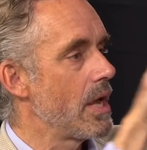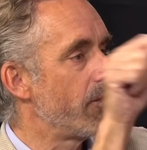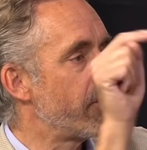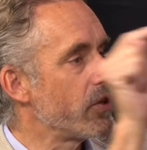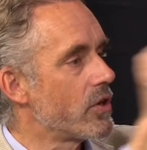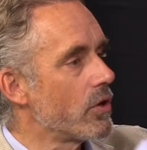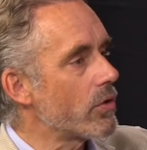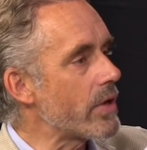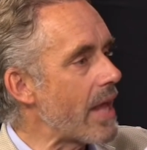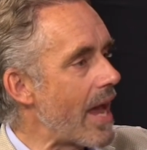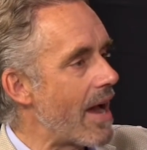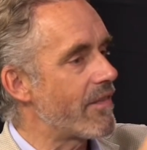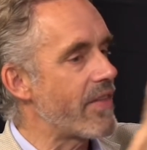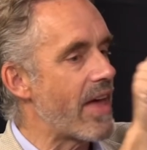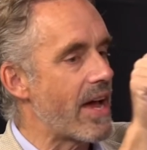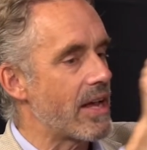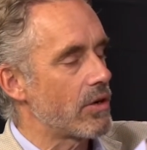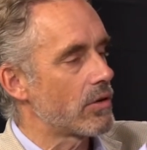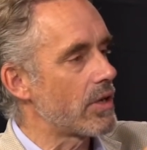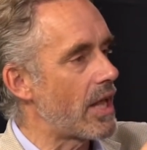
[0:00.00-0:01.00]
If you don't have
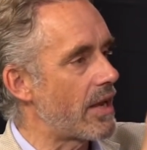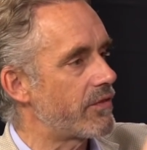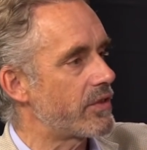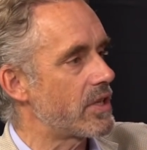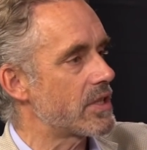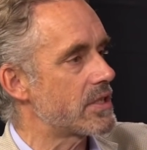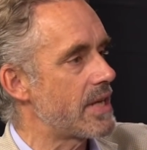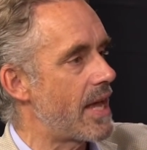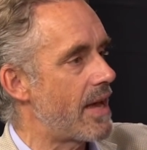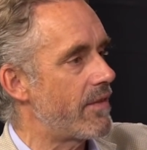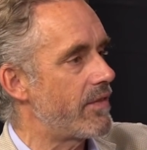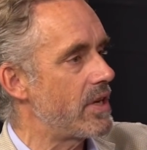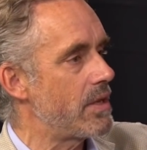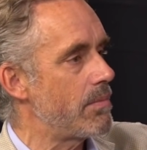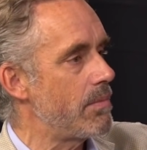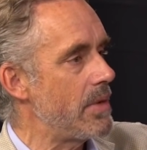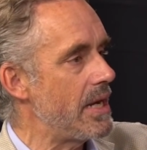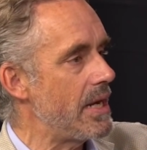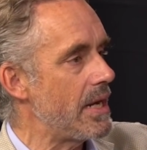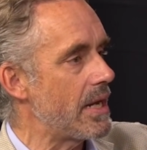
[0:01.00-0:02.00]
that, your life doesn't have
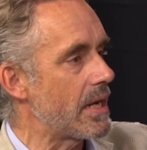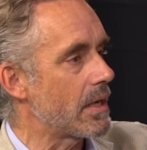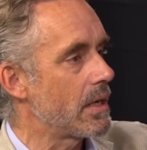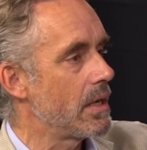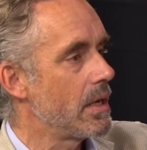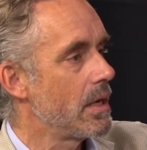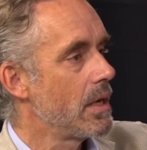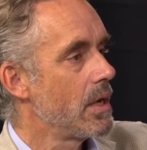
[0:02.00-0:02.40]
any meaning.